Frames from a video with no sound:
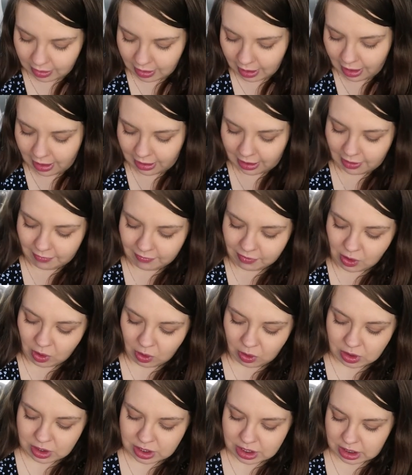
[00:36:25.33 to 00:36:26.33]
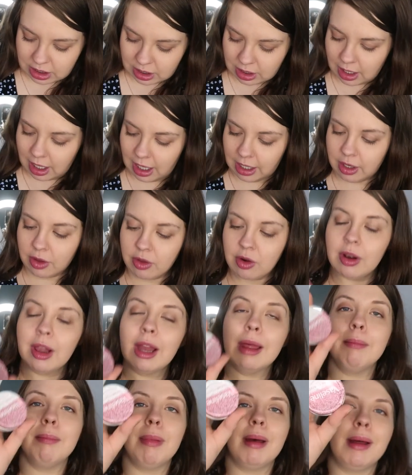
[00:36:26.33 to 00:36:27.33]
I have got another
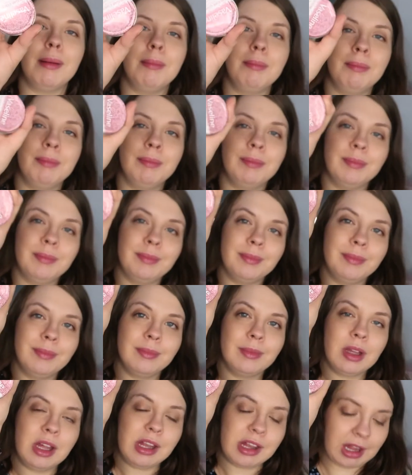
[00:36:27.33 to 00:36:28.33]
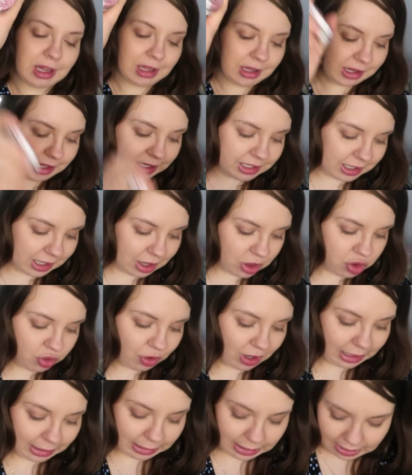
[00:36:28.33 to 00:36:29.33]
lip balm because like I said, I get
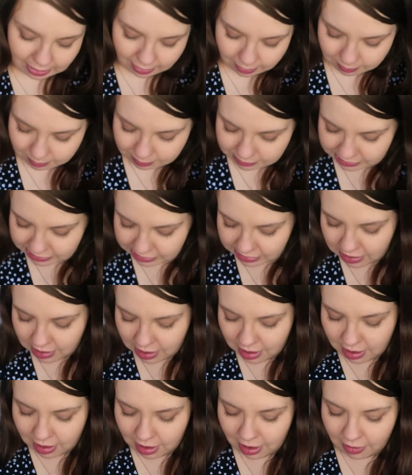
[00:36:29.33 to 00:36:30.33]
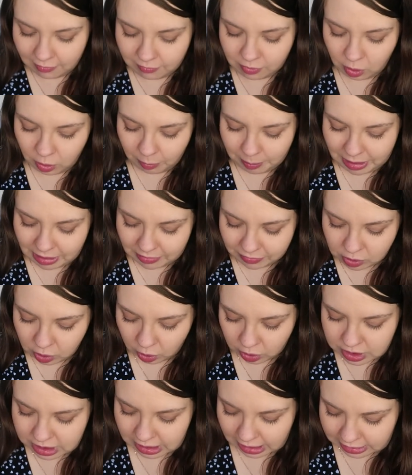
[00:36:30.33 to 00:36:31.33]
dry lips. I've got a pair of
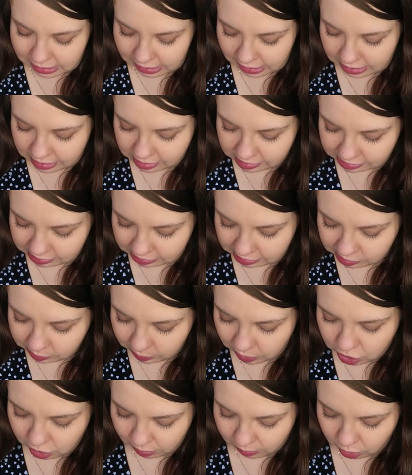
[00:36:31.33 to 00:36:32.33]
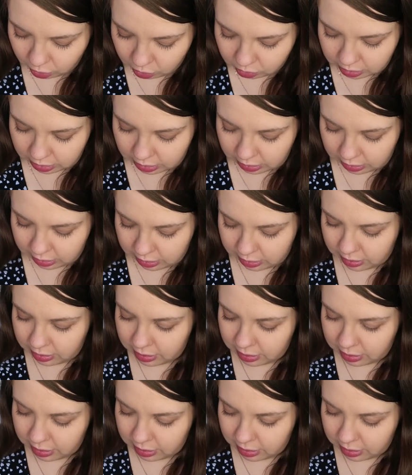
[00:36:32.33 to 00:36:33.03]
contact lenses, which I'm not gonna,